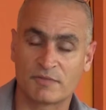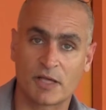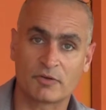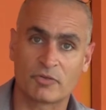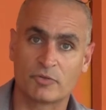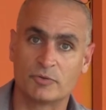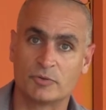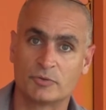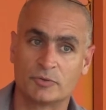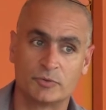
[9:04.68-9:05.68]
of dollars
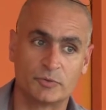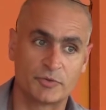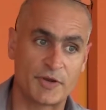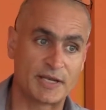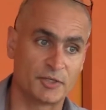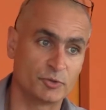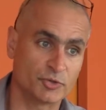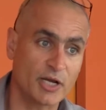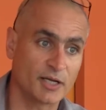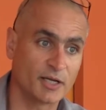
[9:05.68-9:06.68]
to create a new
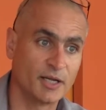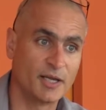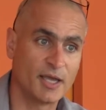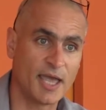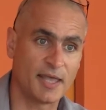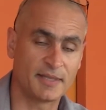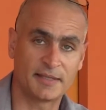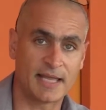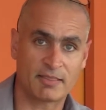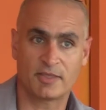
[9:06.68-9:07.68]
drug, and
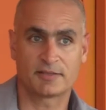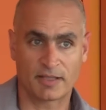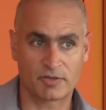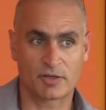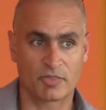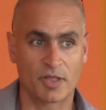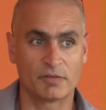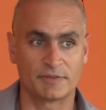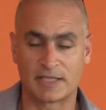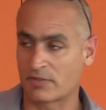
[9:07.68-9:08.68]
that's it, that's going to
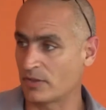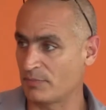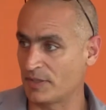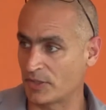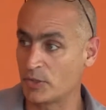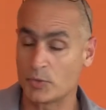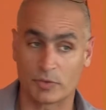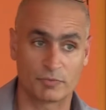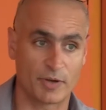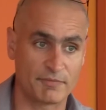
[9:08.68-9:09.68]
solve it, that's going to be the
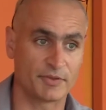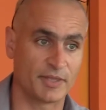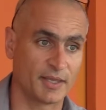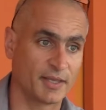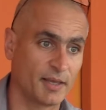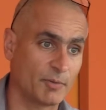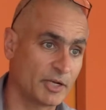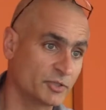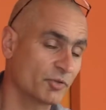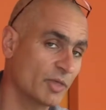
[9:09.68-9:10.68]
cure for everything. And what
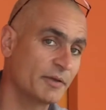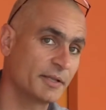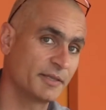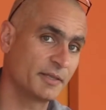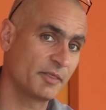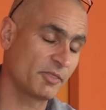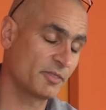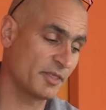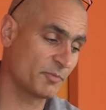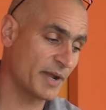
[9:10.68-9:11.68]
it turns out that
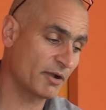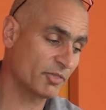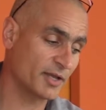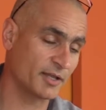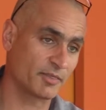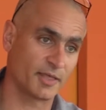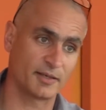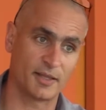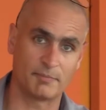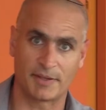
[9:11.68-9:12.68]
these parasites
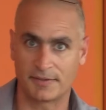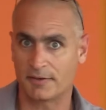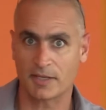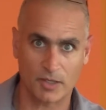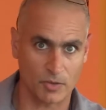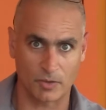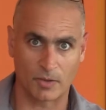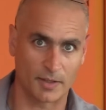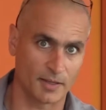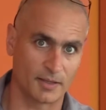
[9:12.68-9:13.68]
and bacteria
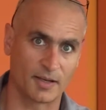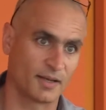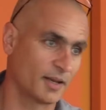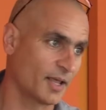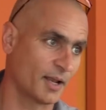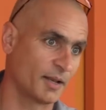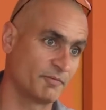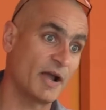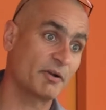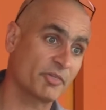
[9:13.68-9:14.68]
and
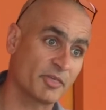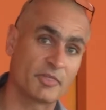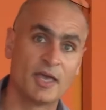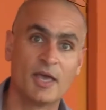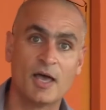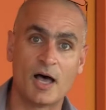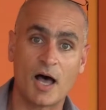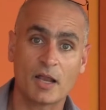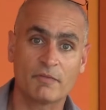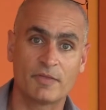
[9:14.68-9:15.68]
viruses,
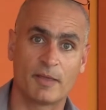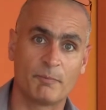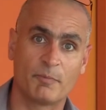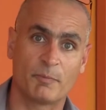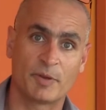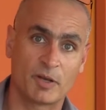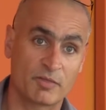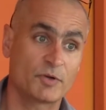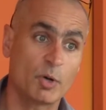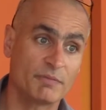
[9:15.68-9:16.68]
all of them, because
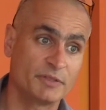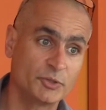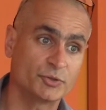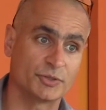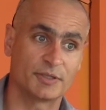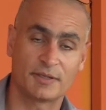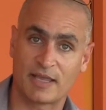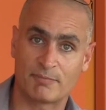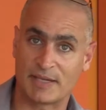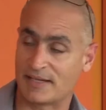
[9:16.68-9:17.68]
of coevolution,
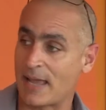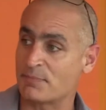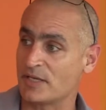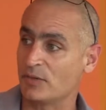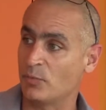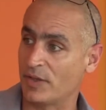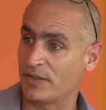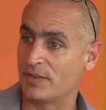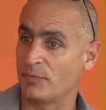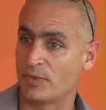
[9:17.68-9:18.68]
they've been adapting
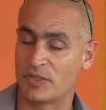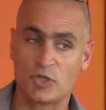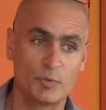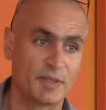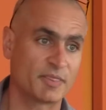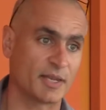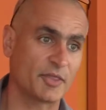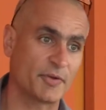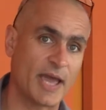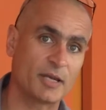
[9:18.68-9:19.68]
with humans and
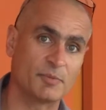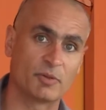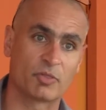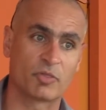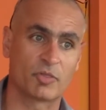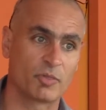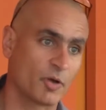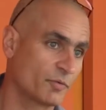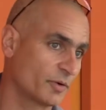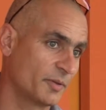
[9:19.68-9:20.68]
other animals
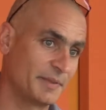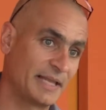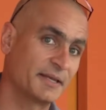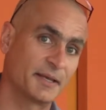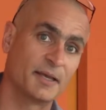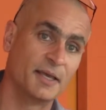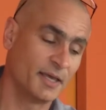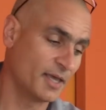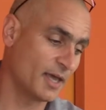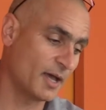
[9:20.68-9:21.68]
over the millennia.
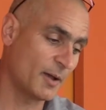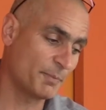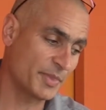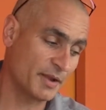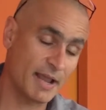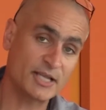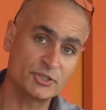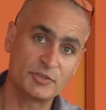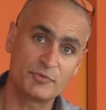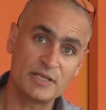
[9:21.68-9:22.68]
They're
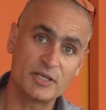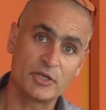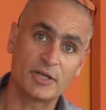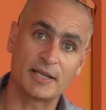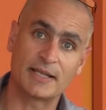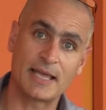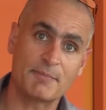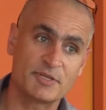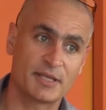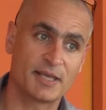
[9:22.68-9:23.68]
actually really good at
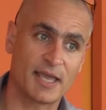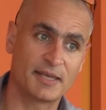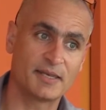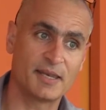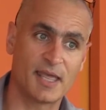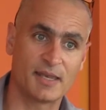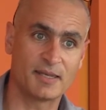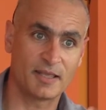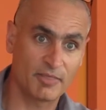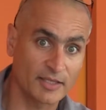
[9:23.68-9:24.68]
adapting
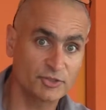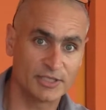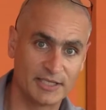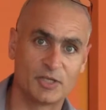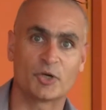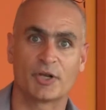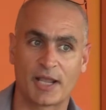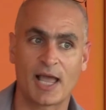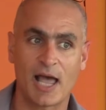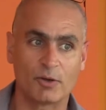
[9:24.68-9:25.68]
and essentially learning
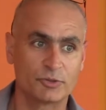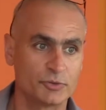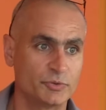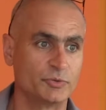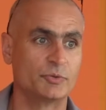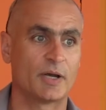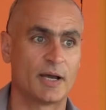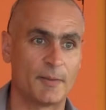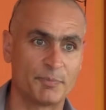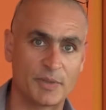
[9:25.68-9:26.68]
how to
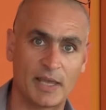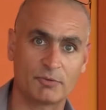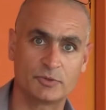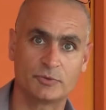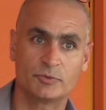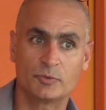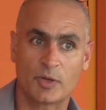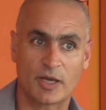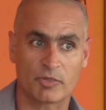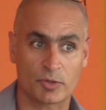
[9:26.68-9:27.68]

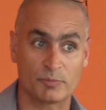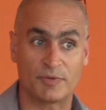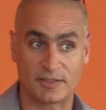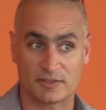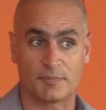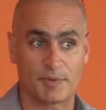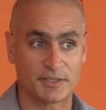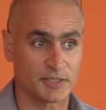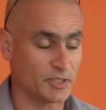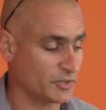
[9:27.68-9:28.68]
circumvent
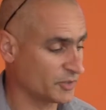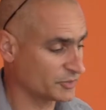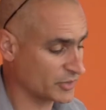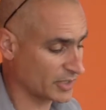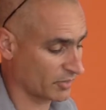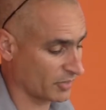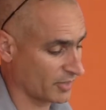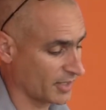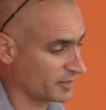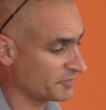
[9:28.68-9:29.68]
particular drugs.
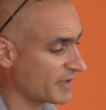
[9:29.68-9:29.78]
And in